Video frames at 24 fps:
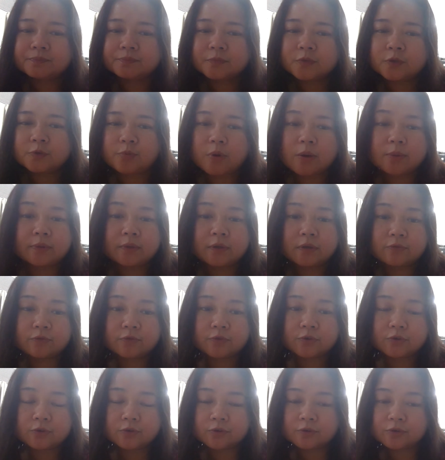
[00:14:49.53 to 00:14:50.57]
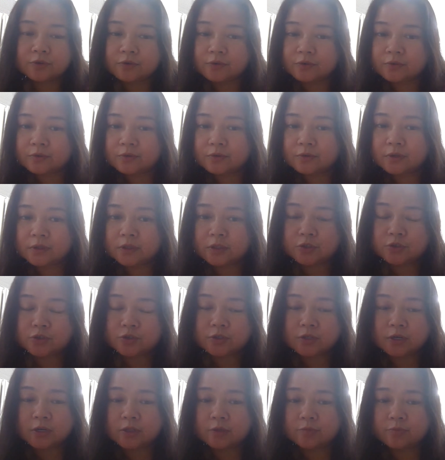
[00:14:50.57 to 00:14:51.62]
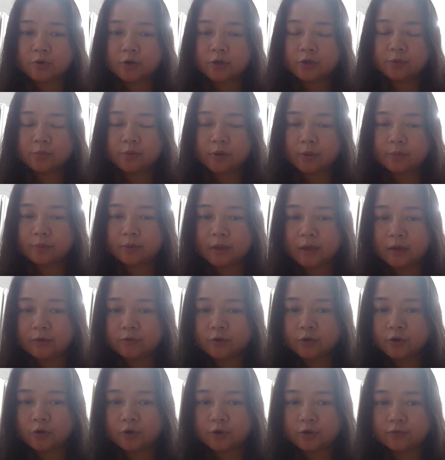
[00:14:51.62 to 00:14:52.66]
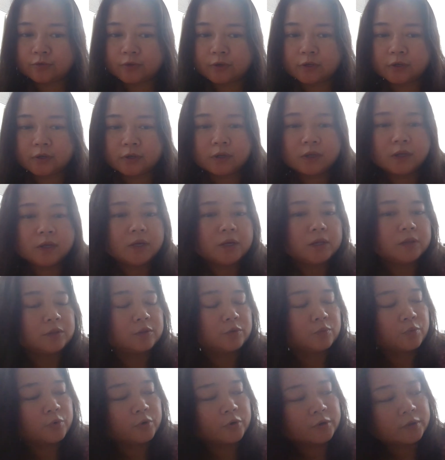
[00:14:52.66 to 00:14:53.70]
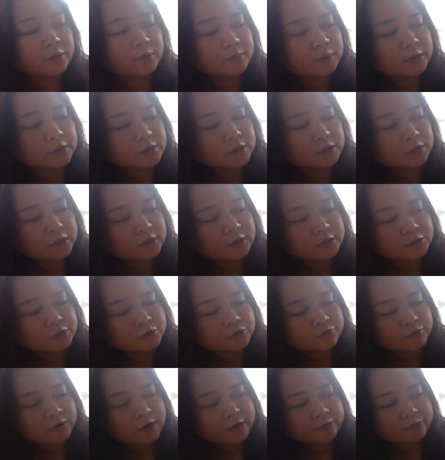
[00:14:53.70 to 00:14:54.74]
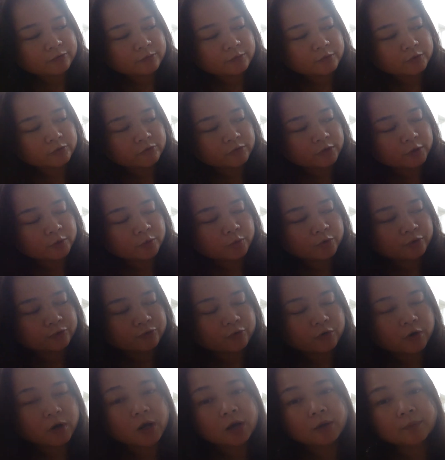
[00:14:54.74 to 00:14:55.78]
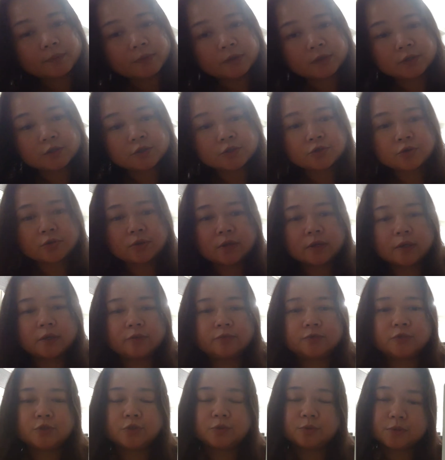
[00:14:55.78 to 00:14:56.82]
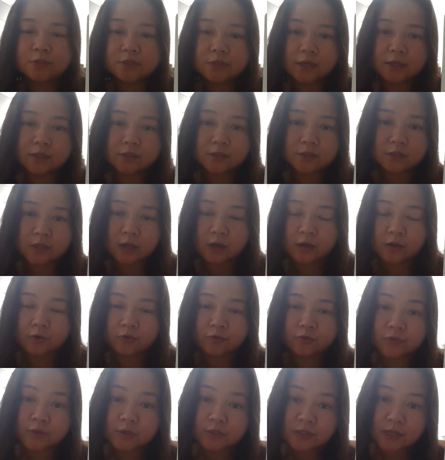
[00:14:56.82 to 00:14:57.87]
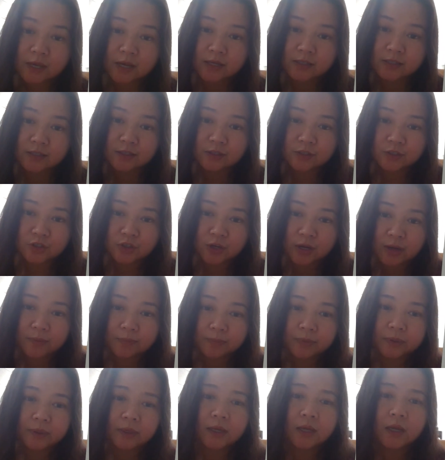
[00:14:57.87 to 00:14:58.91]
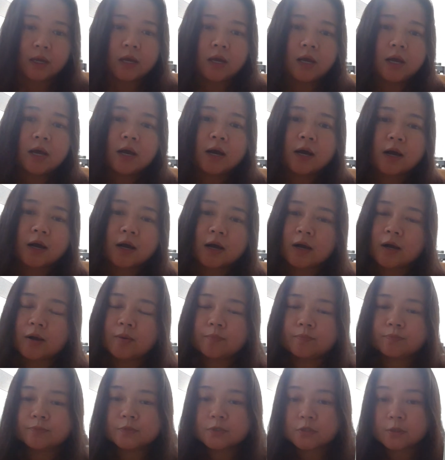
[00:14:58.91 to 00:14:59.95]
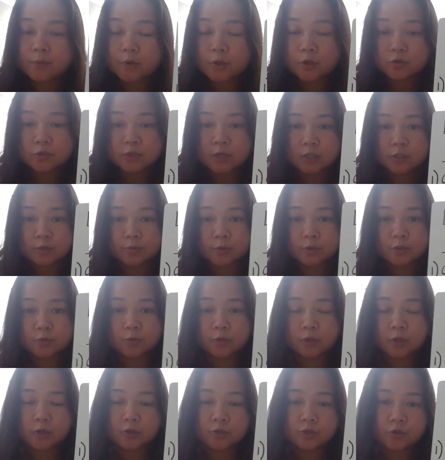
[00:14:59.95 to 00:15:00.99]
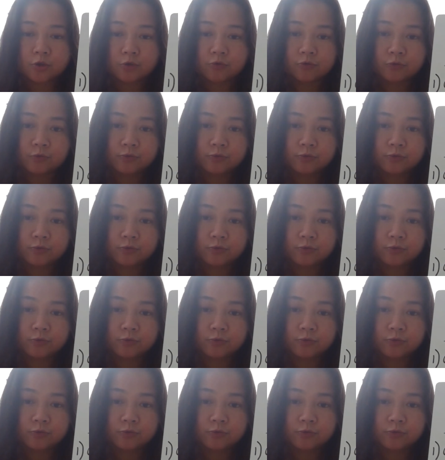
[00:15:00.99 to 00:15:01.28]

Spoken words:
You probably never, unless you study the brain, you probably haven't heard of it. The word amygdala is derived from the Greek word for almond, so that gives you a sense of the size and the shape. Some other textbooks will also